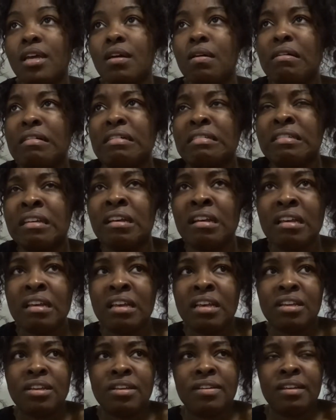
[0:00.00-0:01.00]
oh,
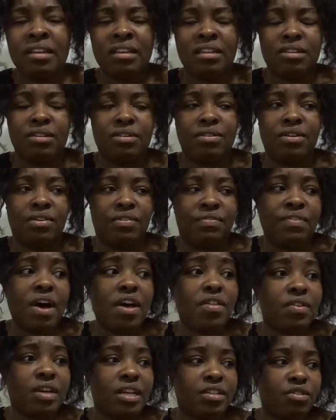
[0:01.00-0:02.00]
your
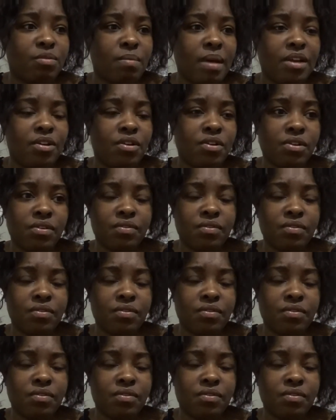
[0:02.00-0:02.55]
father gets on my nerves.